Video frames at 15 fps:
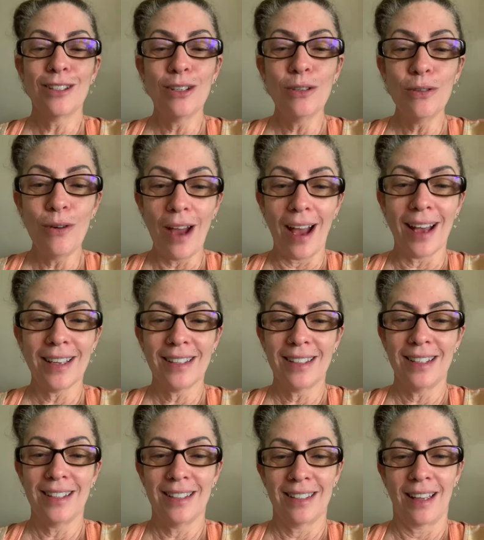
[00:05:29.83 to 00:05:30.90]
do as
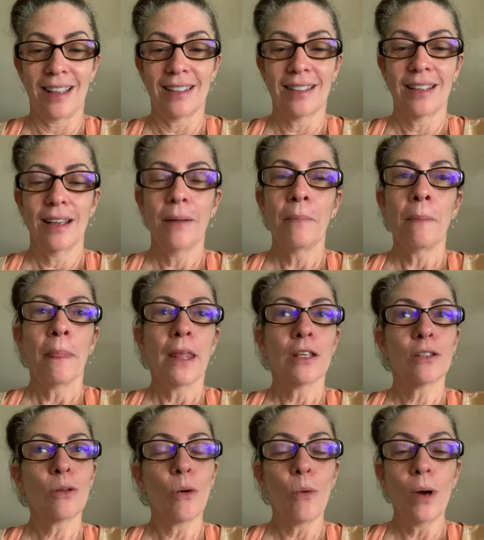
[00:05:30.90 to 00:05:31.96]
he says.
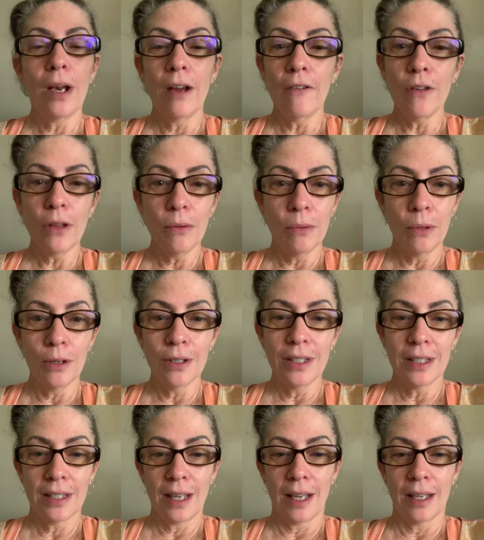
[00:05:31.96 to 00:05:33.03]
So whatever the word
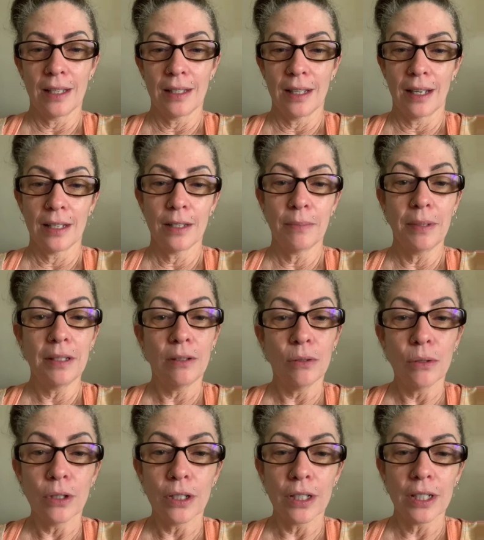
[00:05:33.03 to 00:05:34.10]
says, let us be
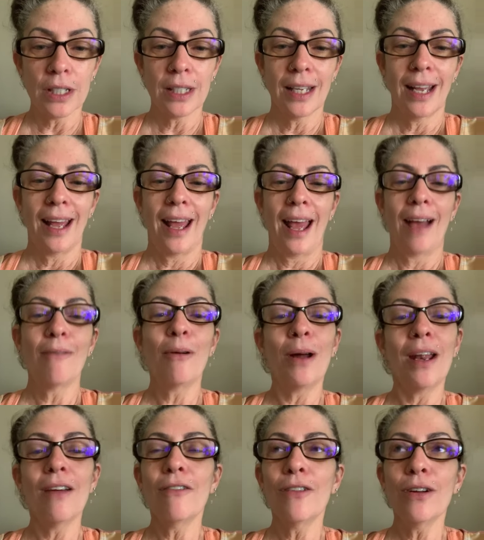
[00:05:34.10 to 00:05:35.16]
doers.
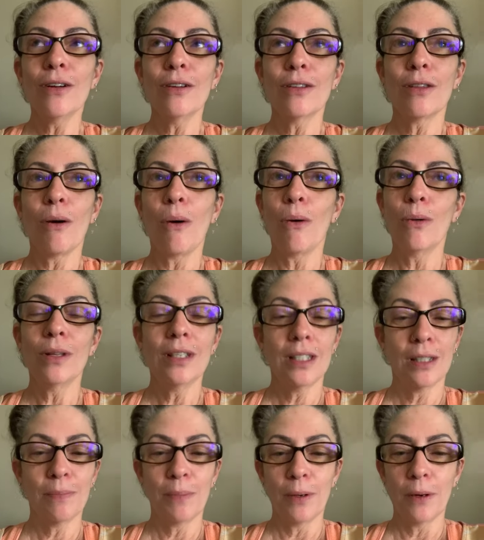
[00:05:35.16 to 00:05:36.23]
Whatever the Holy
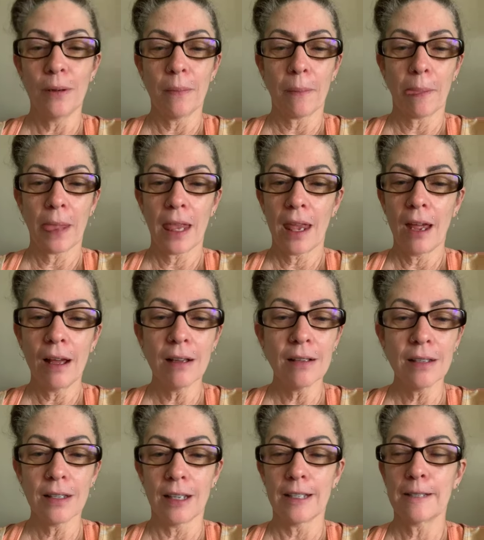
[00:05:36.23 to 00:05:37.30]
Spirit
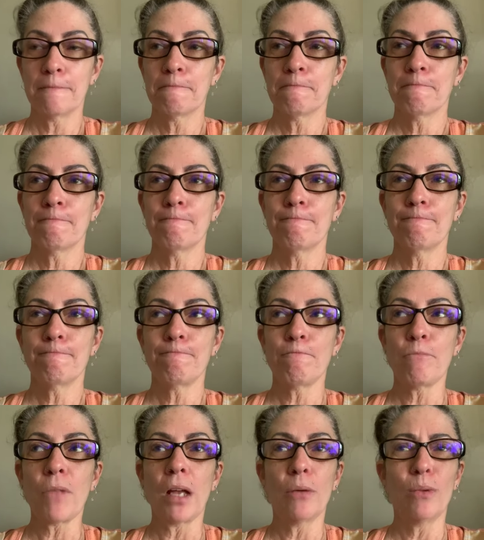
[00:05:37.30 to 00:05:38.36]
tells us,
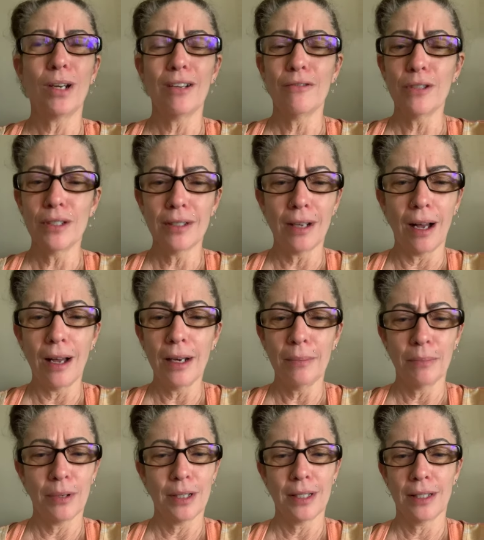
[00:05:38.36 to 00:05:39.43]
whatever God
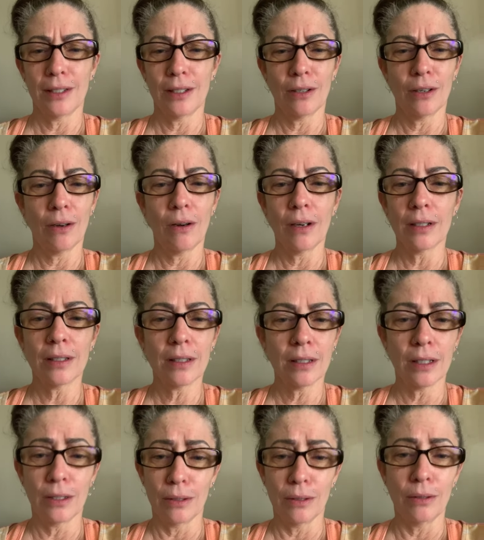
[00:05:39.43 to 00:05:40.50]
impresses on our hearts
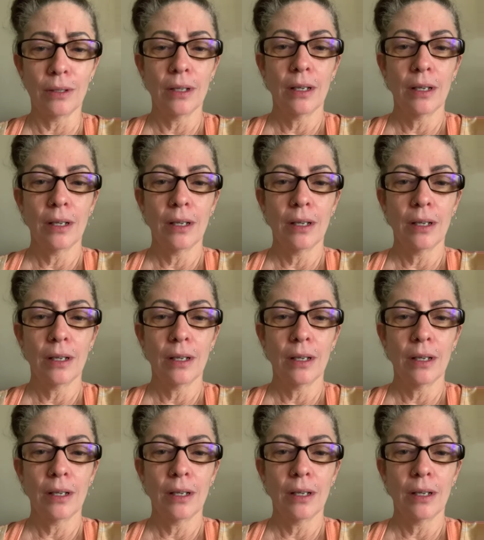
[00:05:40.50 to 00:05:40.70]
to do,